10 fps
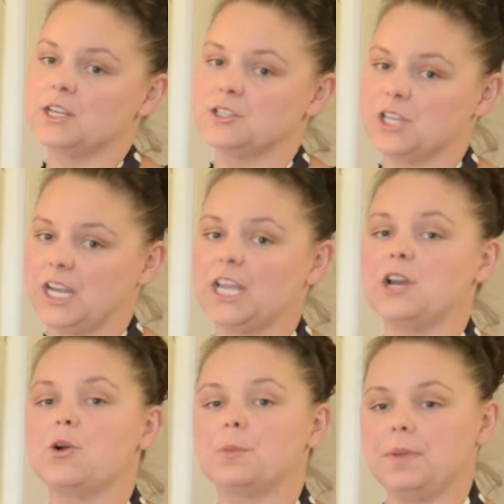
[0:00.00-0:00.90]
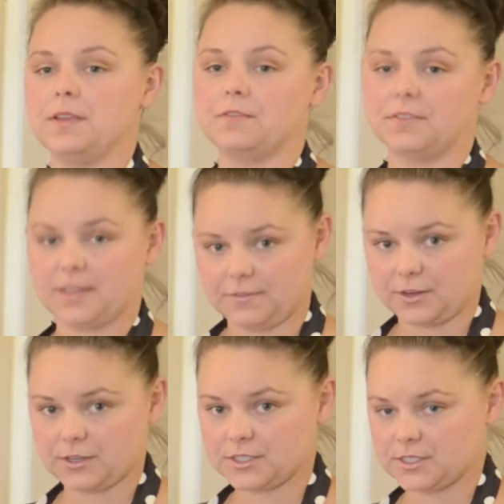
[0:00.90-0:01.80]
chicken or beef
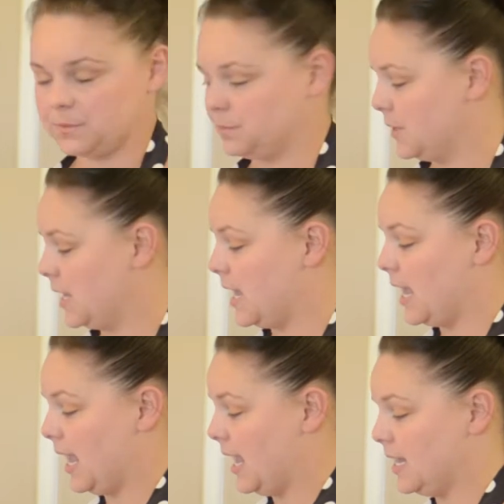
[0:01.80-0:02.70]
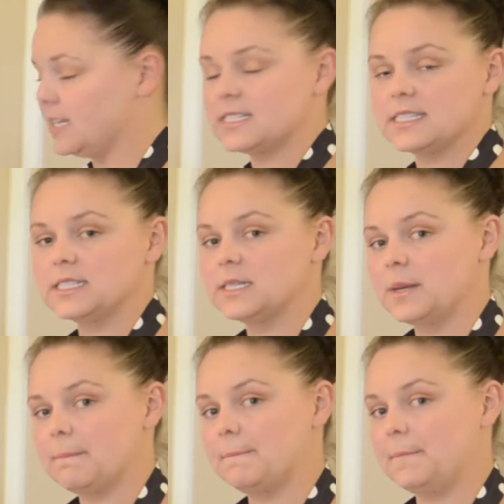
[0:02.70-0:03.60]
livers, eggs,
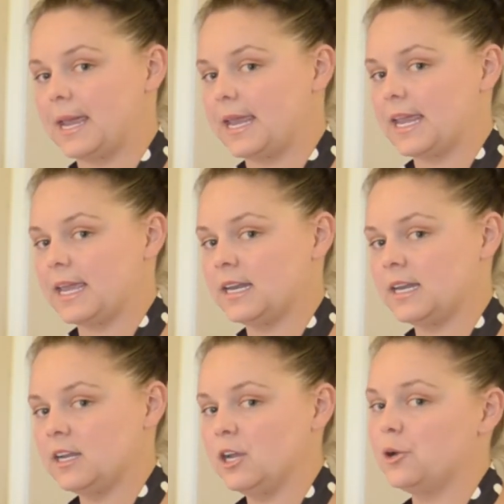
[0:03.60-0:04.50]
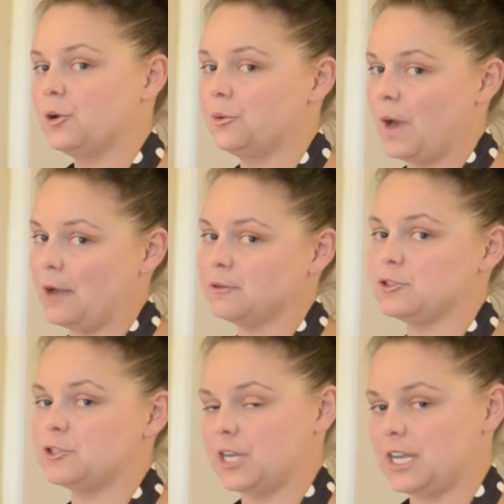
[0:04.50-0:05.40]
bacon,
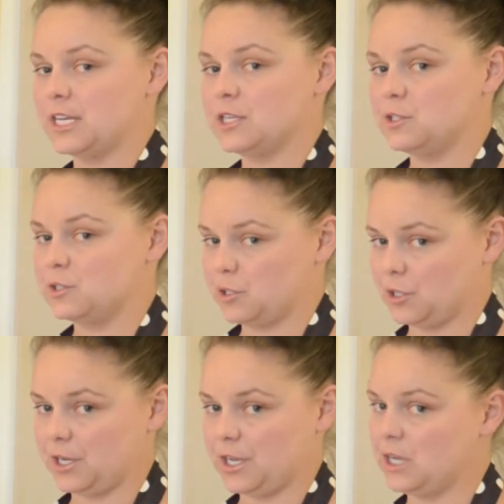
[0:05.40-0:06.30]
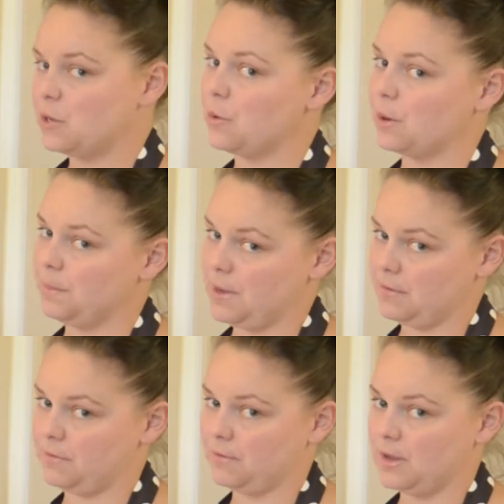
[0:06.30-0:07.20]
ground chicken, turkey, or
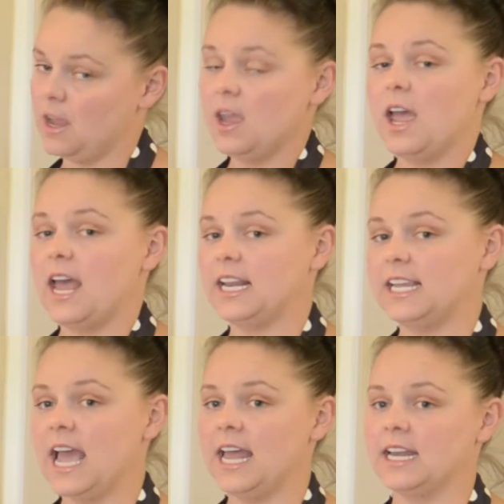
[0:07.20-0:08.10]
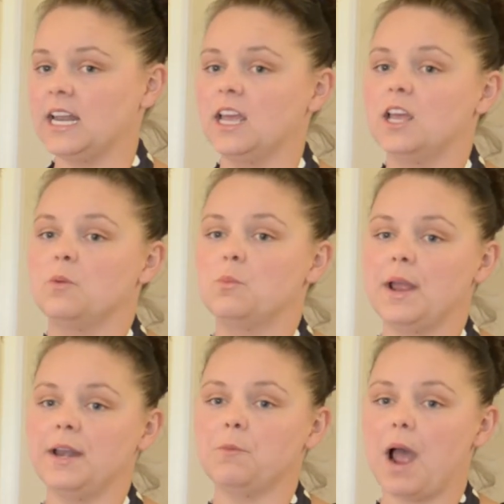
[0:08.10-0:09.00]
beef. And again,
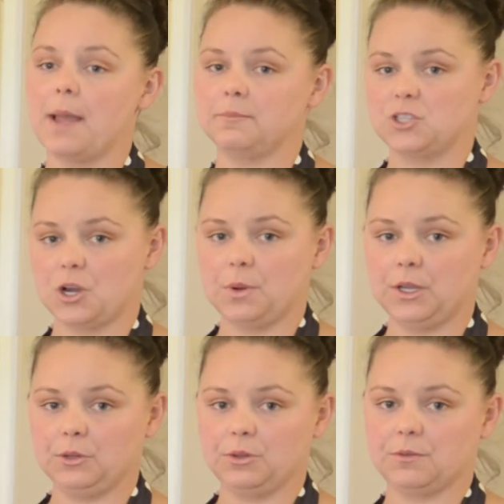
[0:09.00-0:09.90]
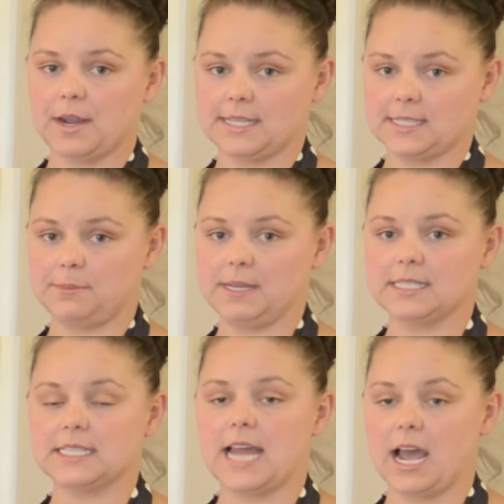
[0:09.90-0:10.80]
when I'm showing you the
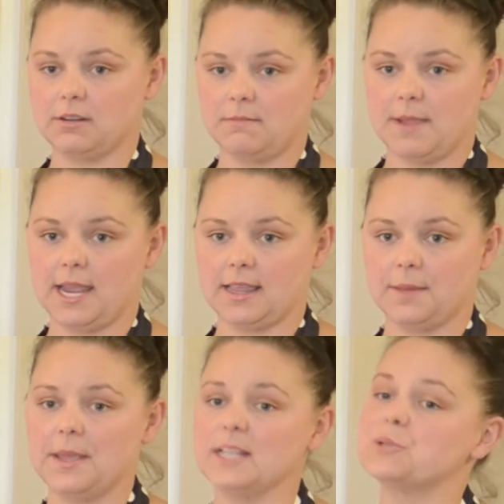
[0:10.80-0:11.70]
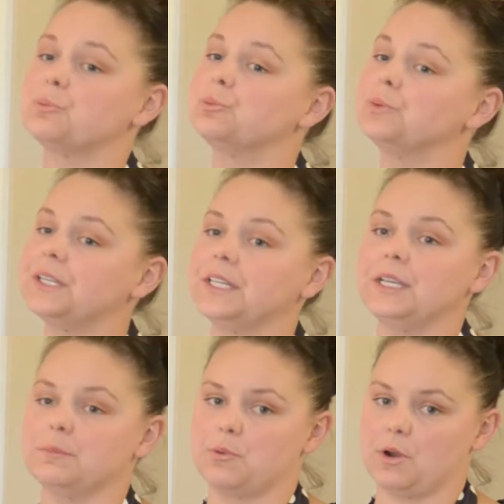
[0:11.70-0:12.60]
recipes and how to make them, it's really
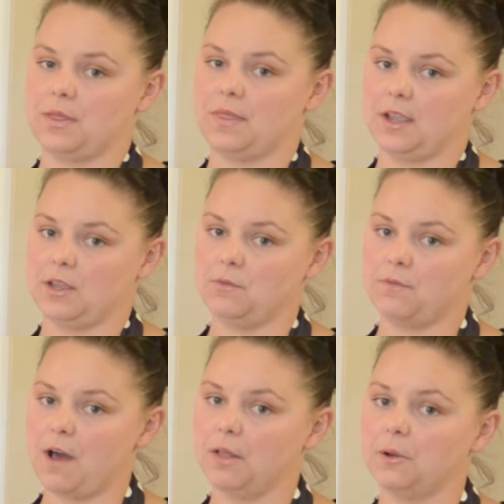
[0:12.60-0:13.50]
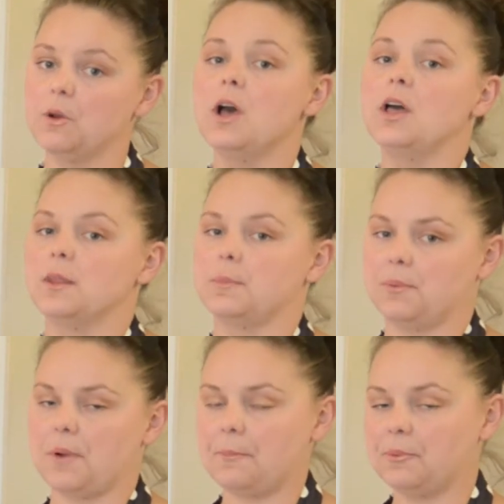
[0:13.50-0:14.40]
important that you follow the
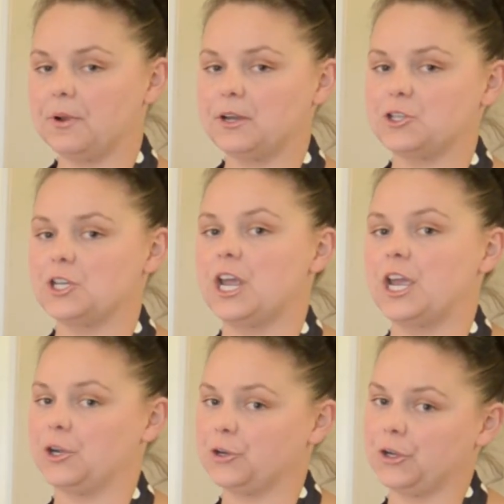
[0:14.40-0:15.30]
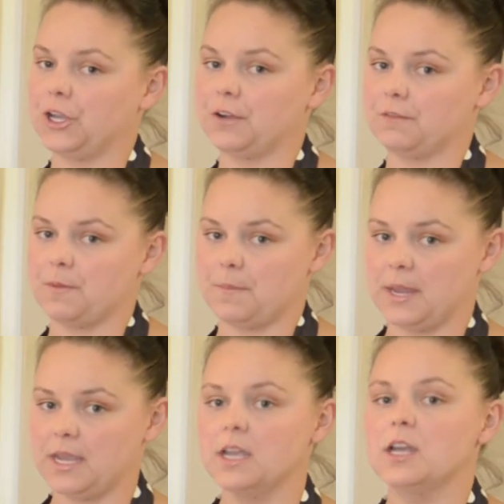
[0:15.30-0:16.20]
preparation and cooking of the
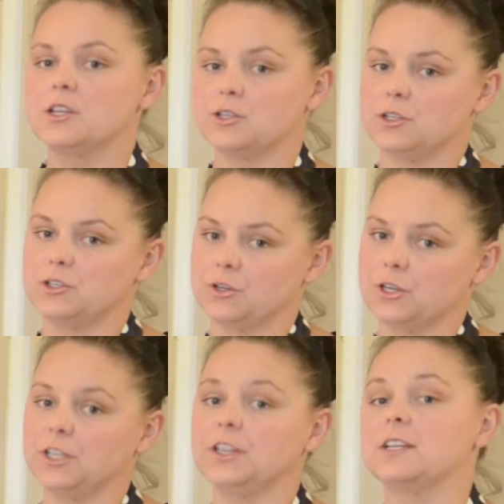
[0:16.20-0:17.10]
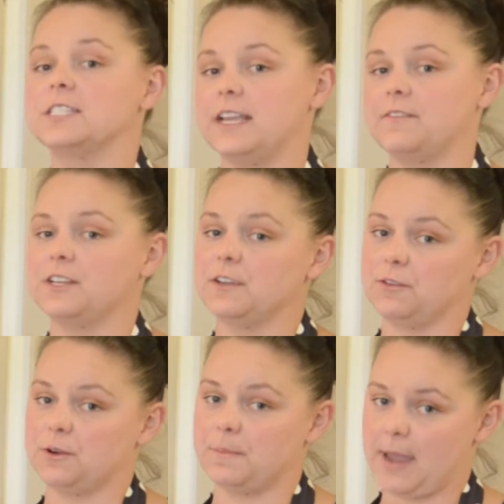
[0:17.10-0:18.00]
meat to ensure the safety of
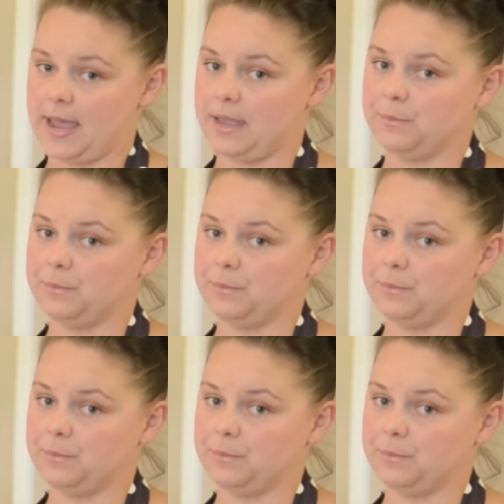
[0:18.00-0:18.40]
your pet.